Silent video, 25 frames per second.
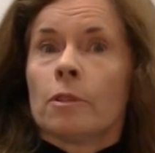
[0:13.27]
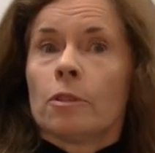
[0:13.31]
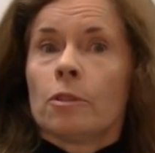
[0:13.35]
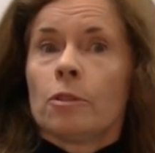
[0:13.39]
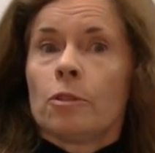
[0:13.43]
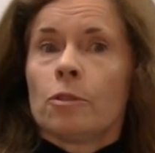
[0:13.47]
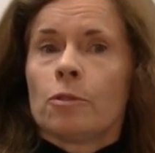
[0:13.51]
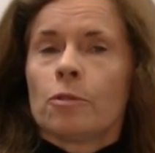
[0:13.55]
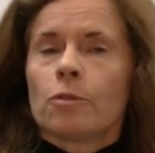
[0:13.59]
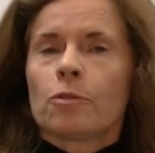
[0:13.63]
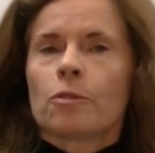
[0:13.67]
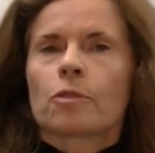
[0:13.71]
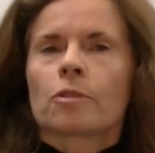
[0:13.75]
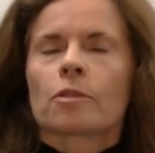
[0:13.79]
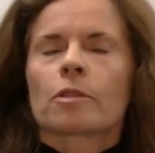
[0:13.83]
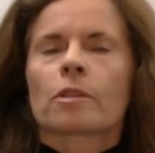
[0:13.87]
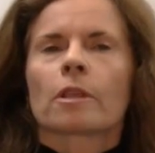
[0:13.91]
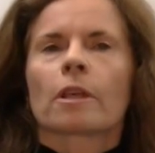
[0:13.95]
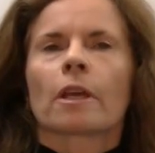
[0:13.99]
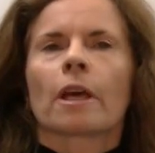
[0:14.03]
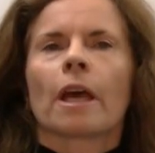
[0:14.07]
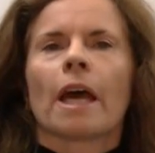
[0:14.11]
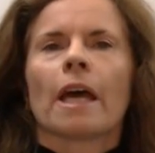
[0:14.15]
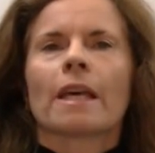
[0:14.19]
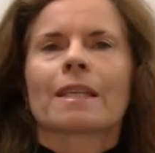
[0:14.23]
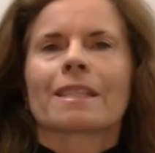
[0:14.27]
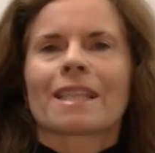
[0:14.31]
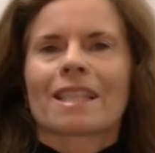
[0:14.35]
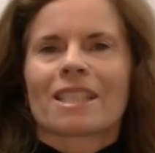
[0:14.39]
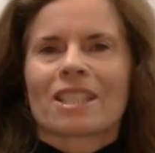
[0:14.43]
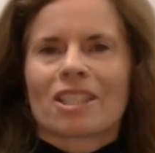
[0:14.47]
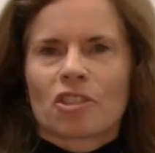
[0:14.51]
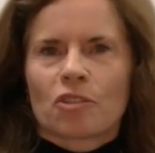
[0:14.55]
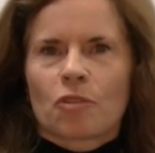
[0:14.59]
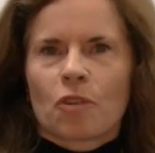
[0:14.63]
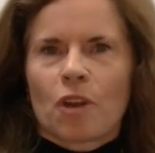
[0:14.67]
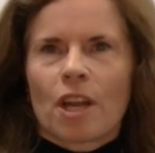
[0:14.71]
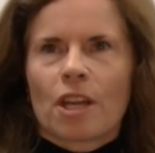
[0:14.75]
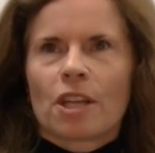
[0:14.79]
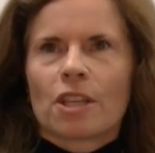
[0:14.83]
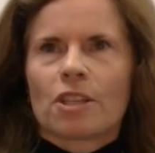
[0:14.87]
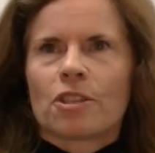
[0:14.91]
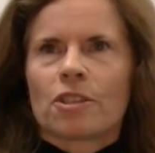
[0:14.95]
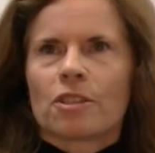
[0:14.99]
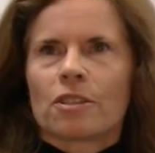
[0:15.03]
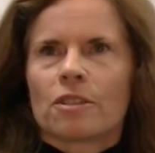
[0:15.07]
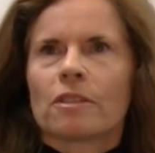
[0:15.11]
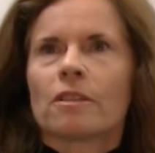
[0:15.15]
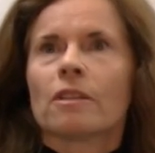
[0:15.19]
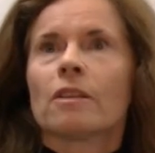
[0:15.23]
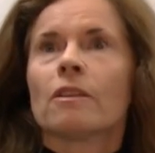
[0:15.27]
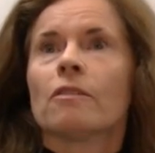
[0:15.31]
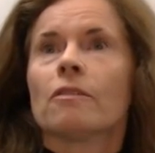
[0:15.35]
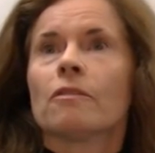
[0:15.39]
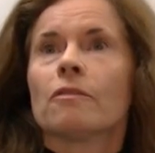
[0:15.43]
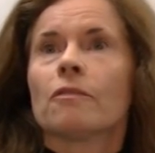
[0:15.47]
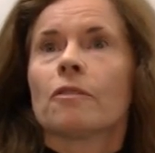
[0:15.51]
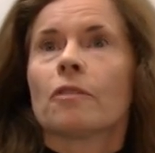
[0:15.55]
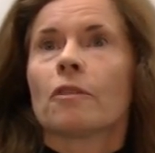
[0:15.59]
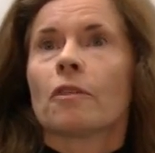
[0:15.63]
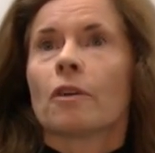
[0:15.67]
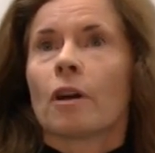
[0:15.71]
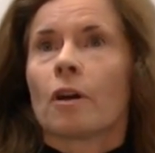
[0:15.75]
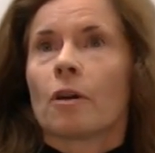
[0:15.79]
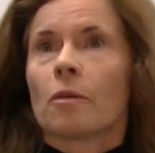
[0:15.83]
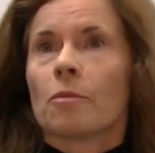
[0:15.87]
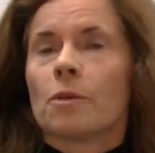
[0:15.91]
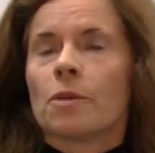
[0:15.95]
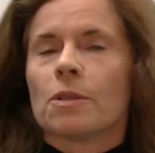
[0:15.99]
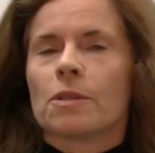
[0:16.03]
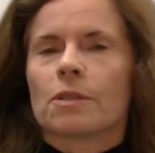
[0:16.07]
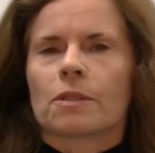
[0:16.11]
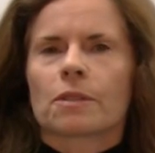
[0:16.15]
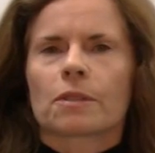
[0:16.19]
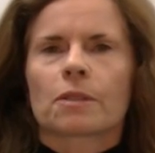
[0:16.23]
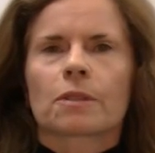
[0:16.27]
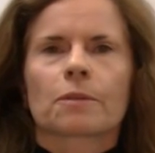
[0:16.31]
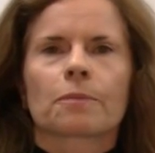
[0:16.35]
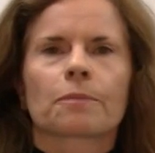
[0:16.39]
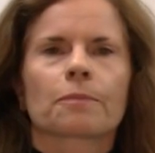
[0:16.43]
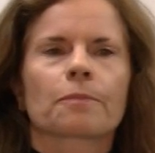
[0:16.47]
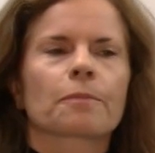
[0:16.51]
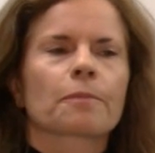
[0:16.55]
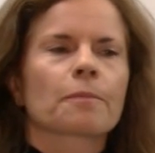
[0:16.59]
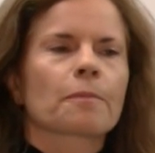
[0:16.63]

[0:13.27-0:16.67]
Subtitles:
use as a strategy for our business.